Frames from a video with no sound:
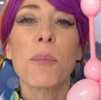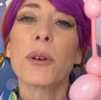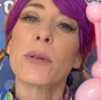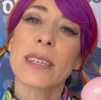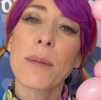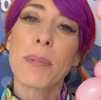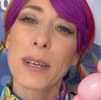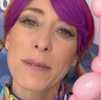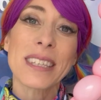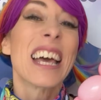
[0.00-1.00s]
but also
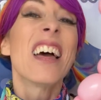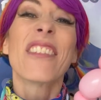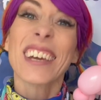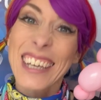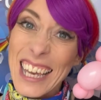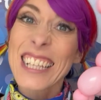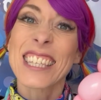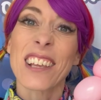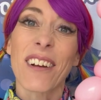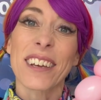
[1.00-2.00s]
balloons that
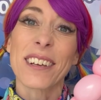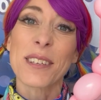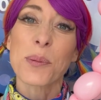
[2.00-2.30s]
kids like as